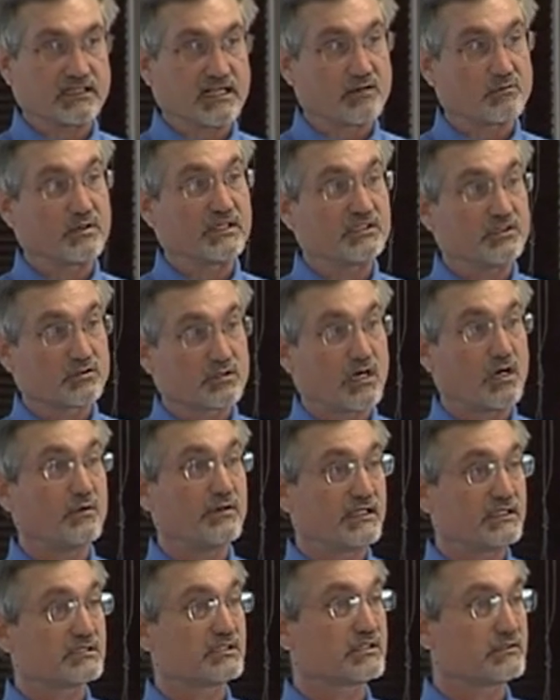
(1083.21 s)
Now, when you
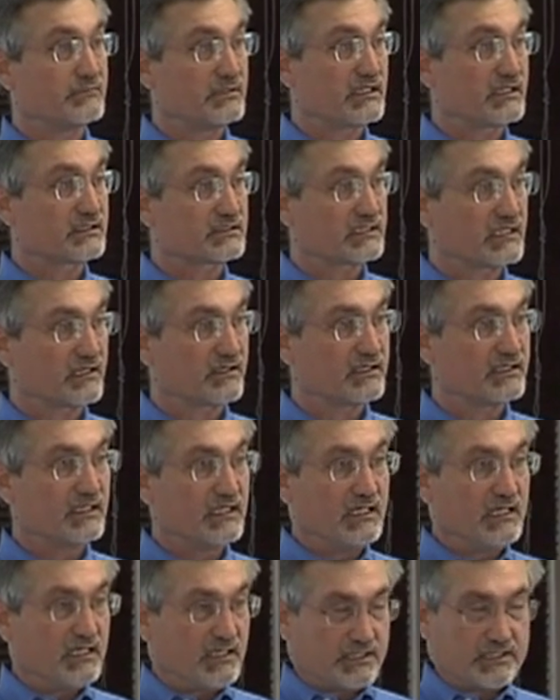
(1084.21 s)
go into the military,
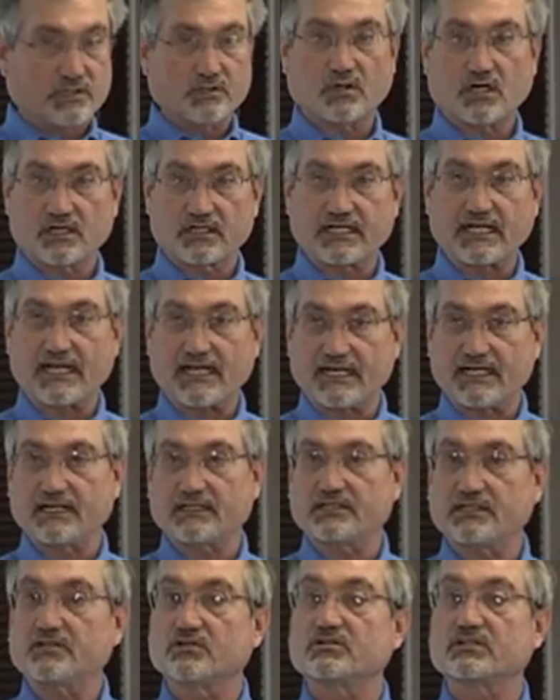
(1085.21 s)
you are
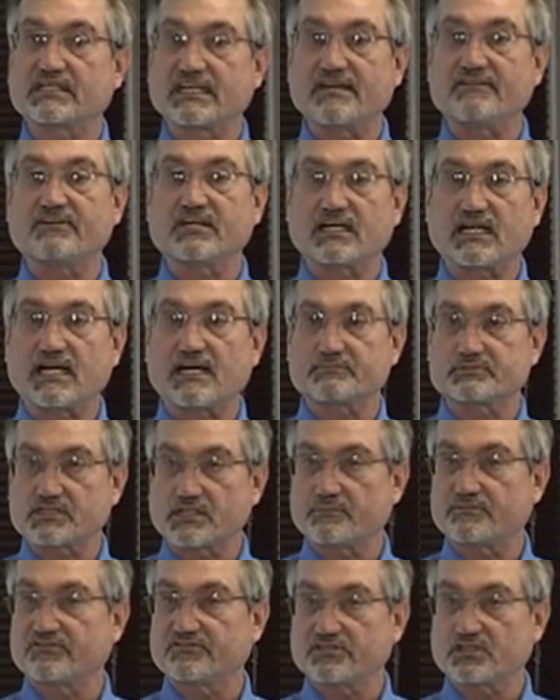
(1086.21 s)
getting, you're giving up
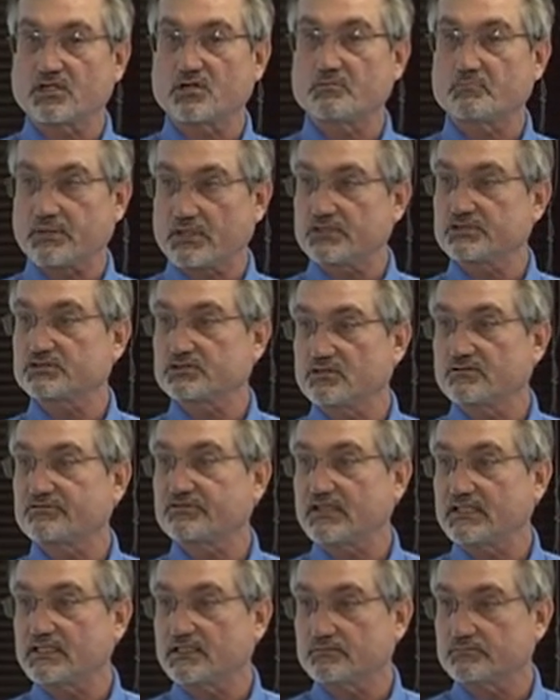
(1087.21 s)
some of your own personal
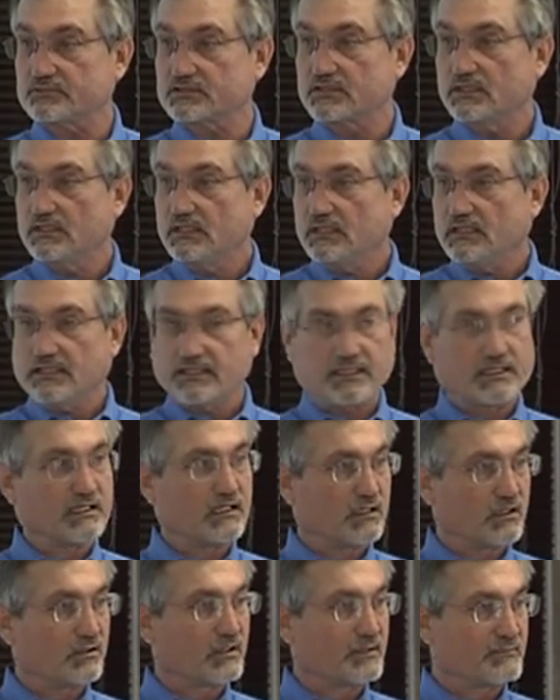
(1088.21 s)
freedoms. You
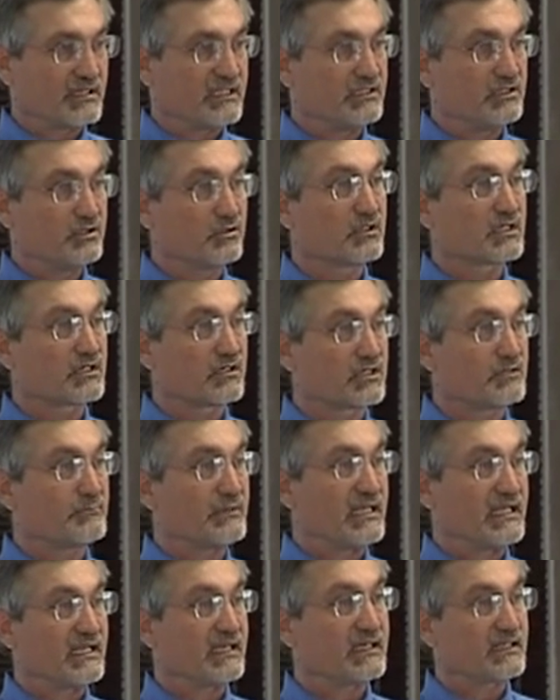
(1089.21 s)
know, I mean, you are going to
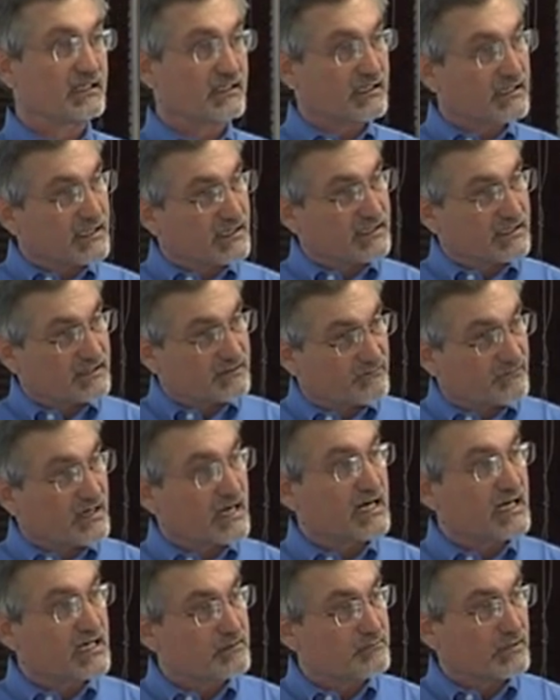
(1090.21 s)
be in a, an
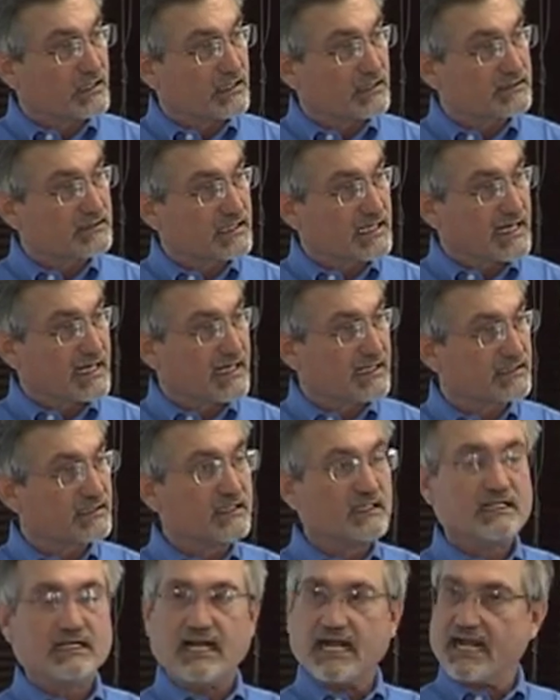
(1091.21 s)
environment that
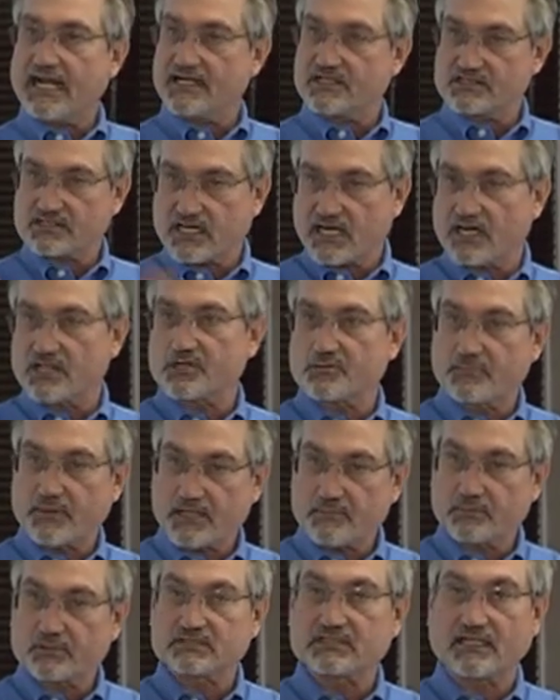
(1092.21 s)
has other
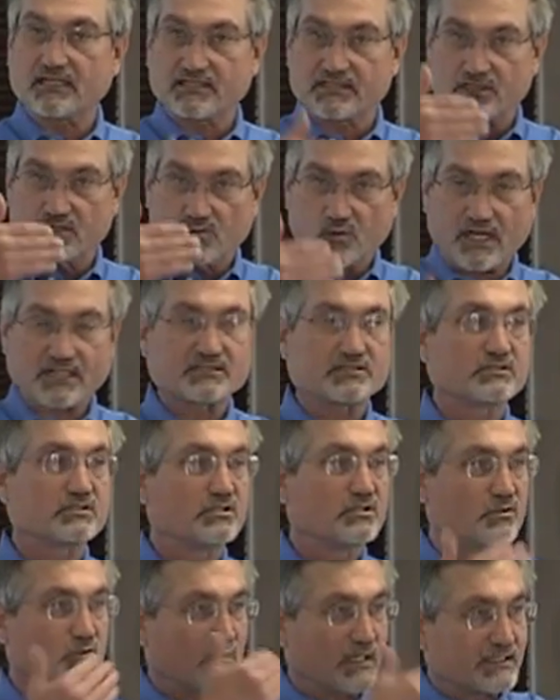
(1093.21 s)
people telling you what to
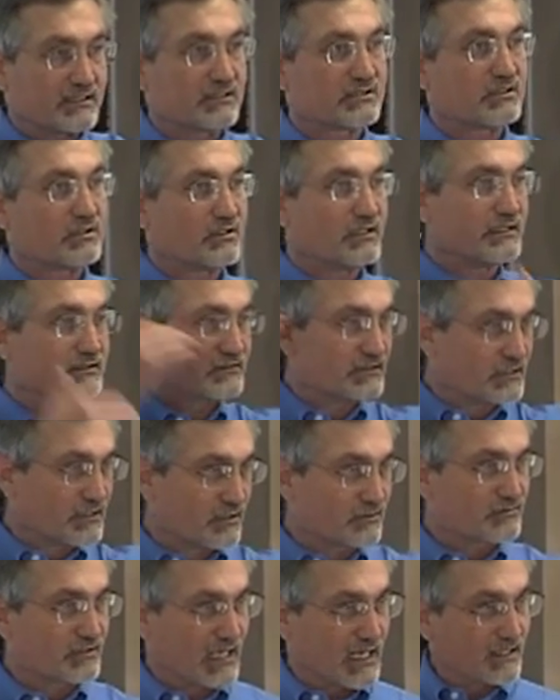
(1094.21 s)
do, when to do it, you
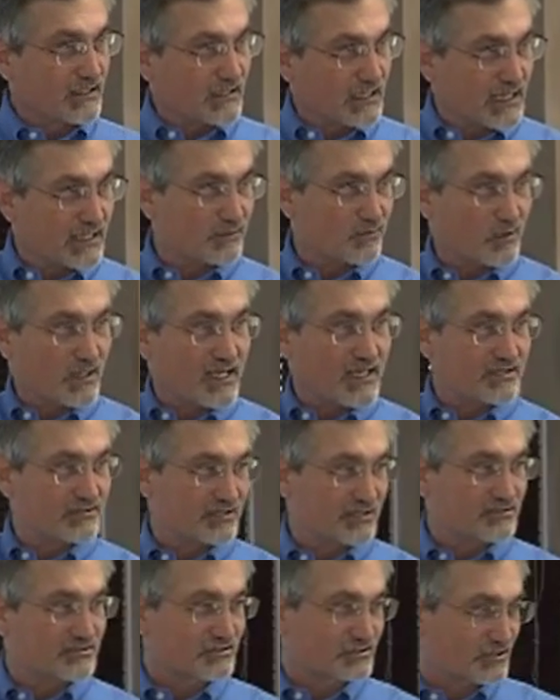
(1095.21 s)
know, kind of like
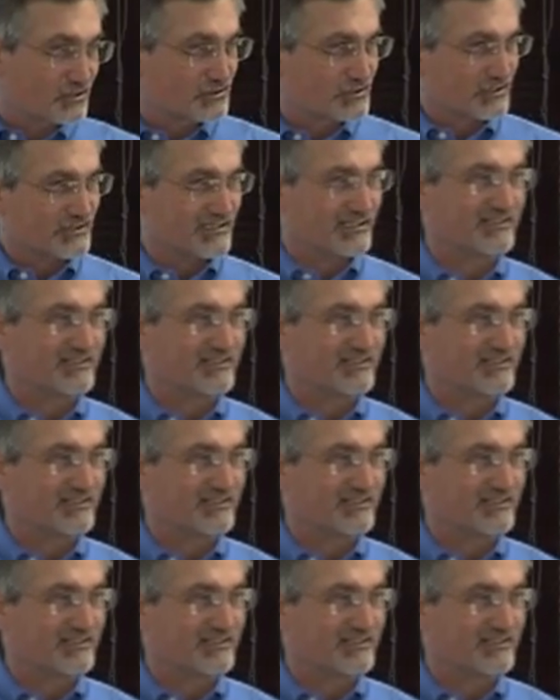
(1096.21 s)
Ray's institution.